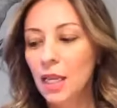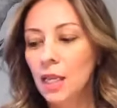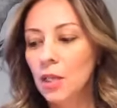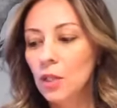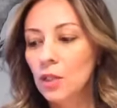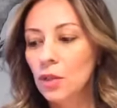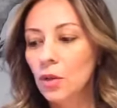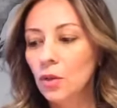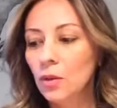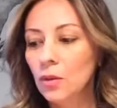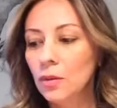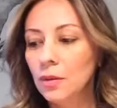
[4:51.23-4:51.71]

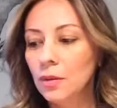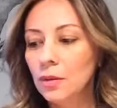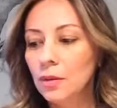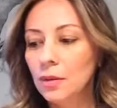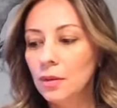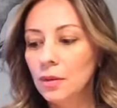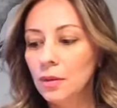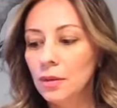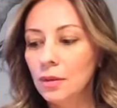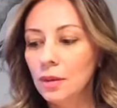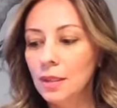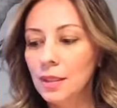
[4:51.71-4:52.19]
So
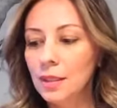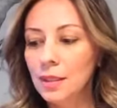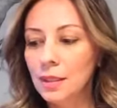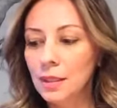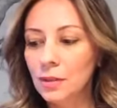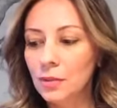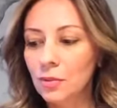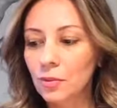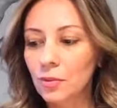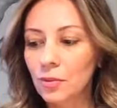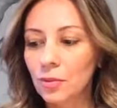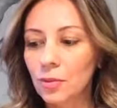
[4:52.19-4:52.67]
this
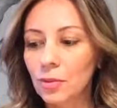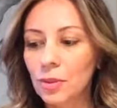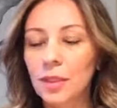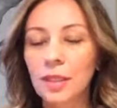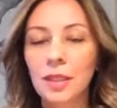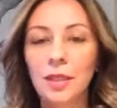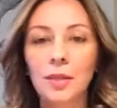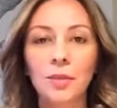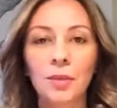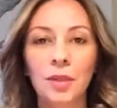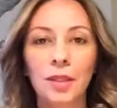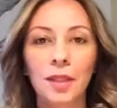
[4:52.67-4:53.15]
is
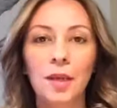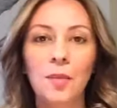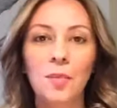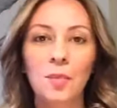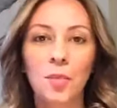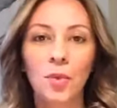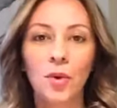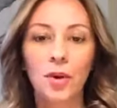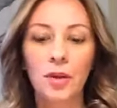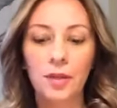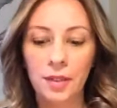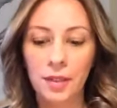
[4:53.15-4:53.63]
really, really
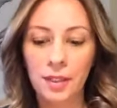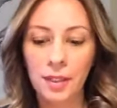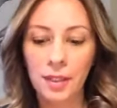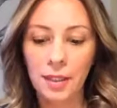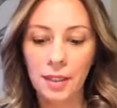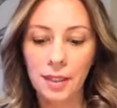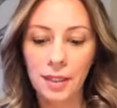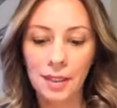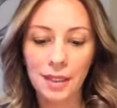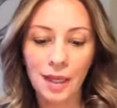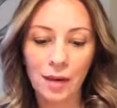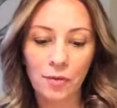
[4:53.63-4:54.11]
important, to
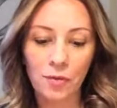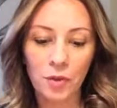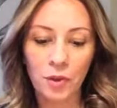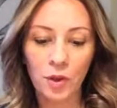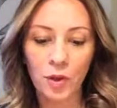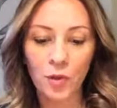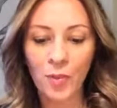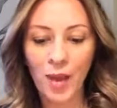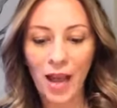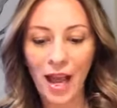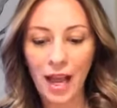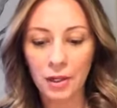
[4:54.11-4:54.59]
discover
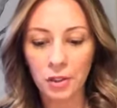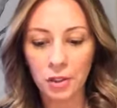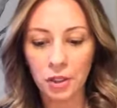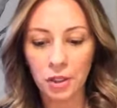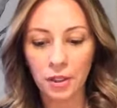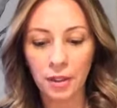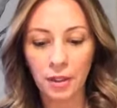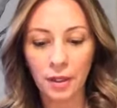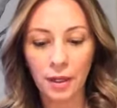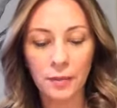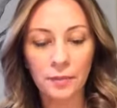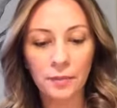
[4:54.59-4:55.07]
your
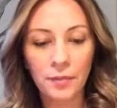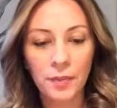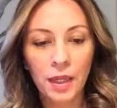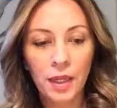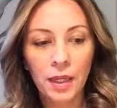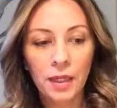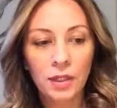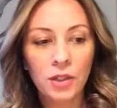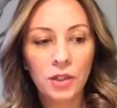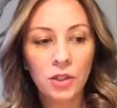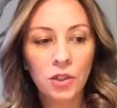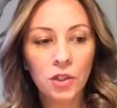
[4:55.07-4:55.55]
passion and
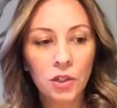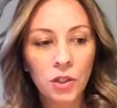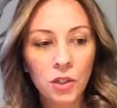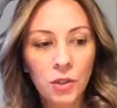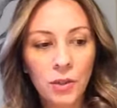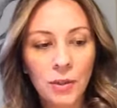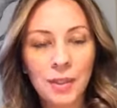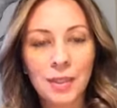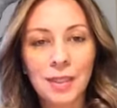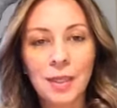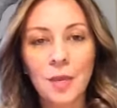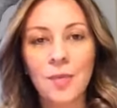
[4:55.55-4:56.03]
to
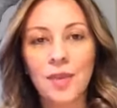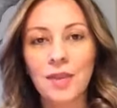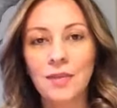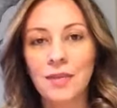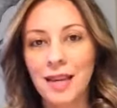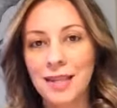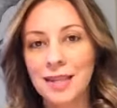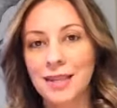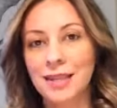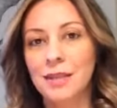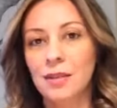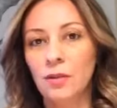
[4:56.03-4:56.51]
do something
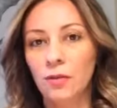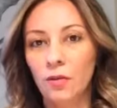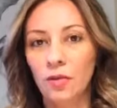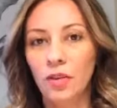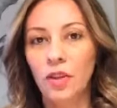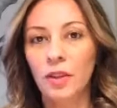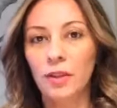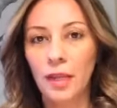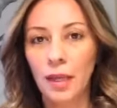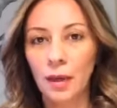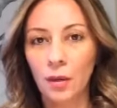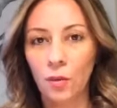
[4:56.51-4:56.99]
that doesn't
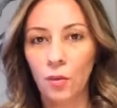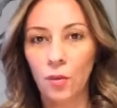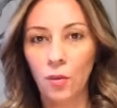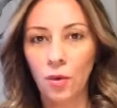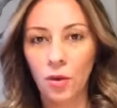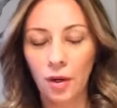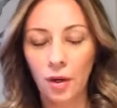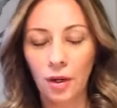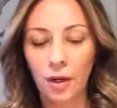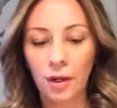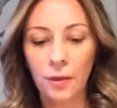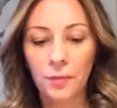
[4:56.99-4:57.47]
feel like
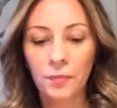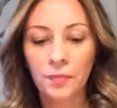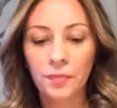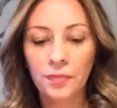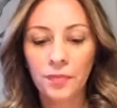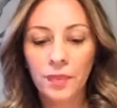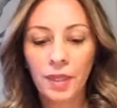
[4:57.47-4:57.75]
work.